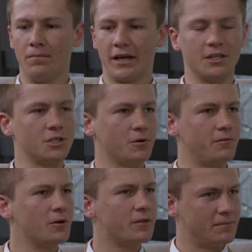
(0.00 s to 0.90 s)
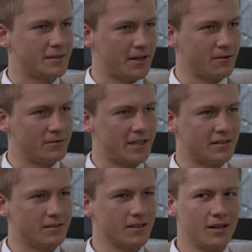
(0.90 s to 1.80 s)
begin to reveal themselves
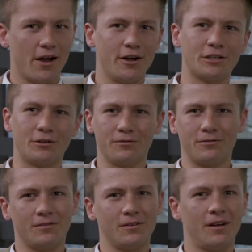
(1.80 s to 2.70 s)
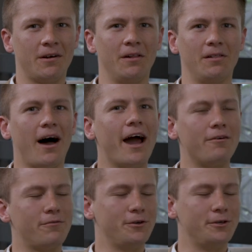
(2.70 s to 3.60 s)
and sort of
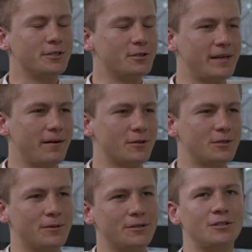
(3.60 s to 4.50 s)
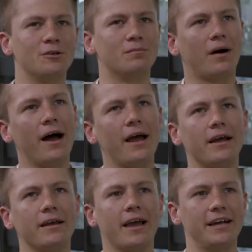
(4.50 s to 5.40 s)
align for you to be able to pursue. In
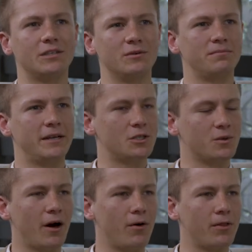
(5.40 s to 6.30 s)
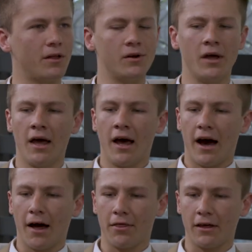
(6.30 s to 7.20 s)
my case, it was mental health. And
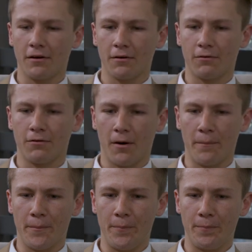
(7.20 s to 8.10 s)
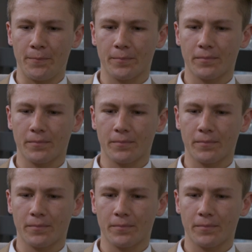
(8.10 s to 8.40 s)
I think from